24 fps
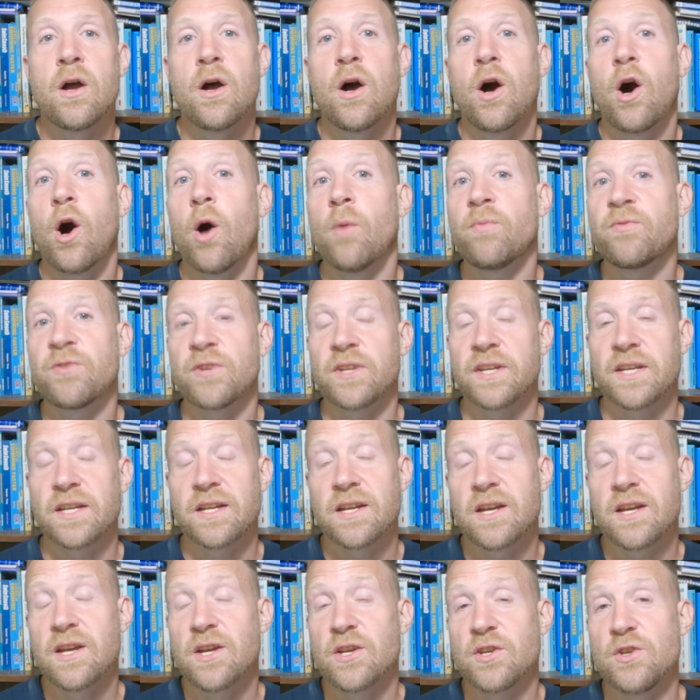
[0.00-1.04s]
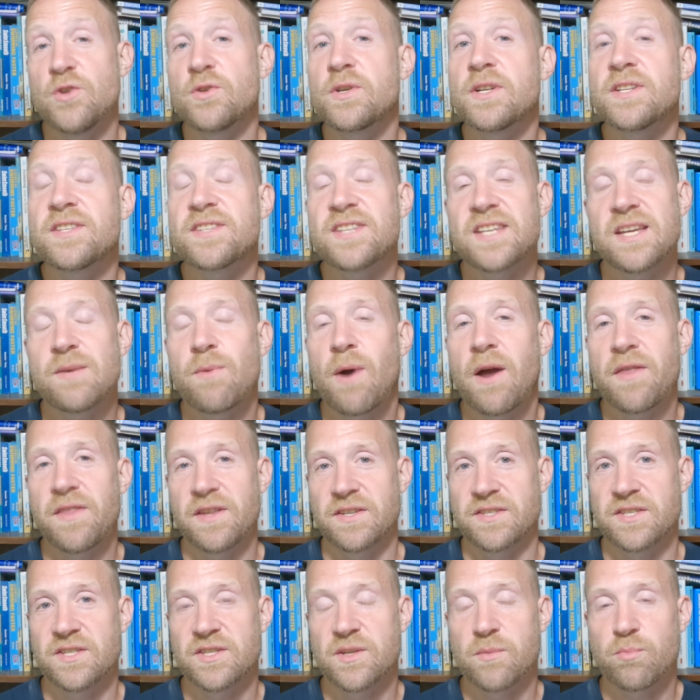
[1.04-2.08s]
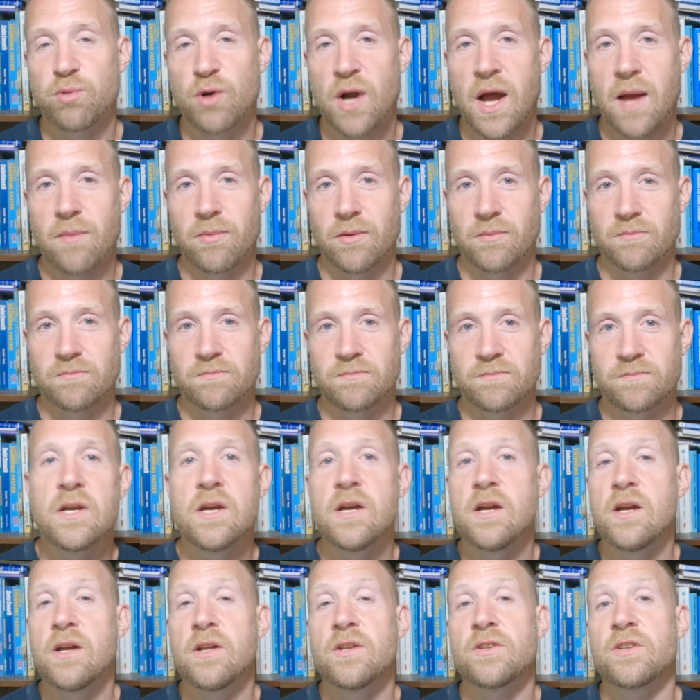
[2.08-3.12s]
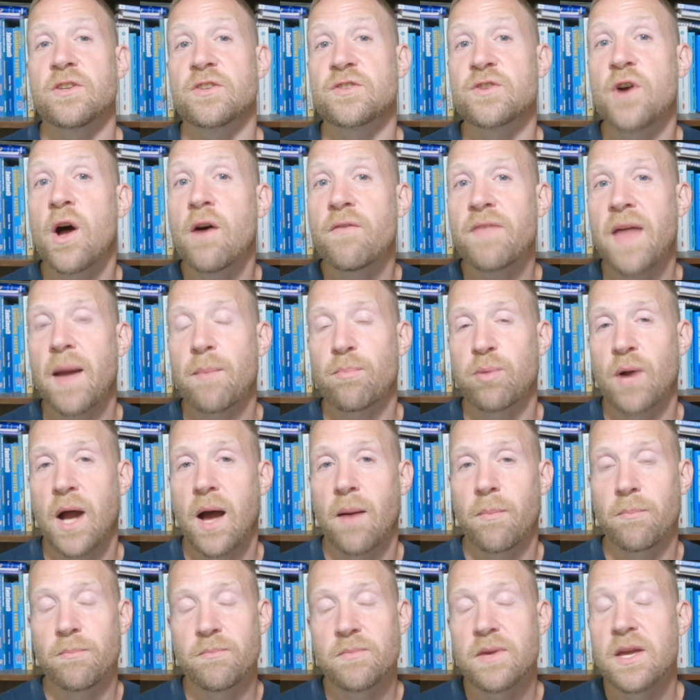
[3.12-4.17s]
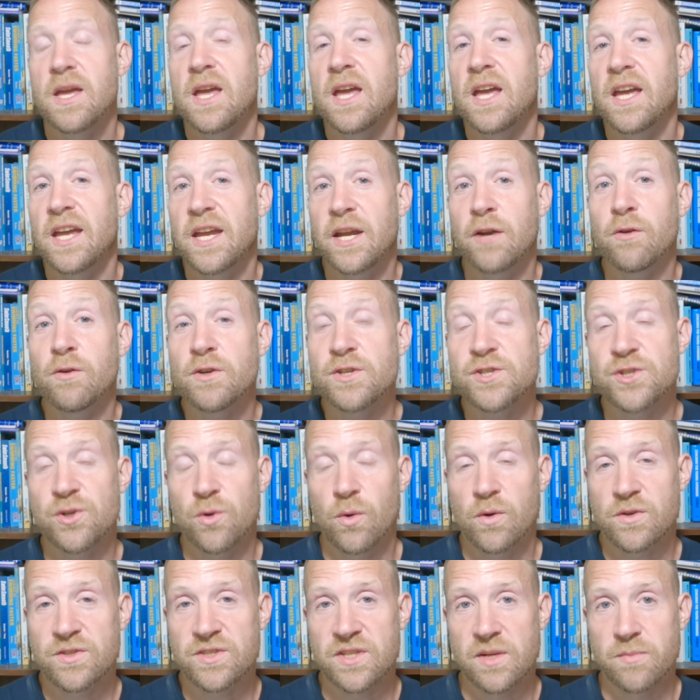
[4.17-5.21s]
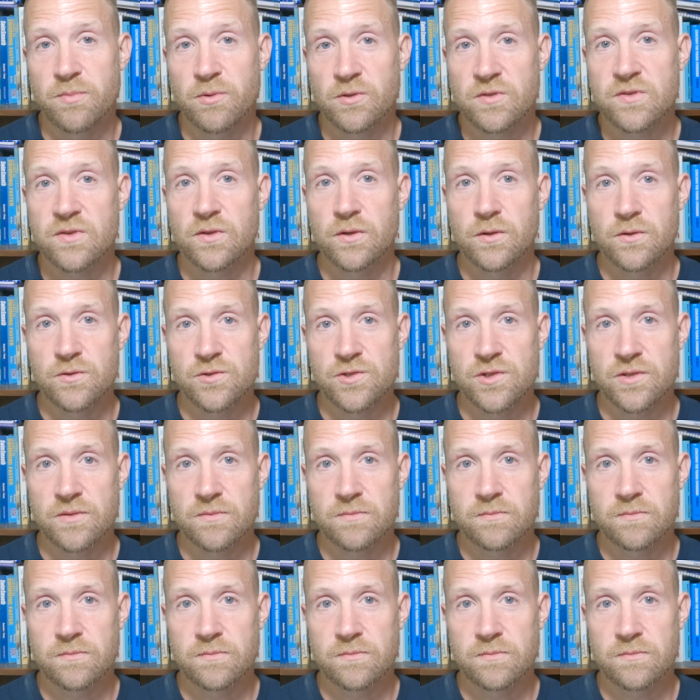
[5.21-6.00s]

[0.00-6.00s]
Hopefully, you can see why this is a problem. To solve that problem, here is your simple solution.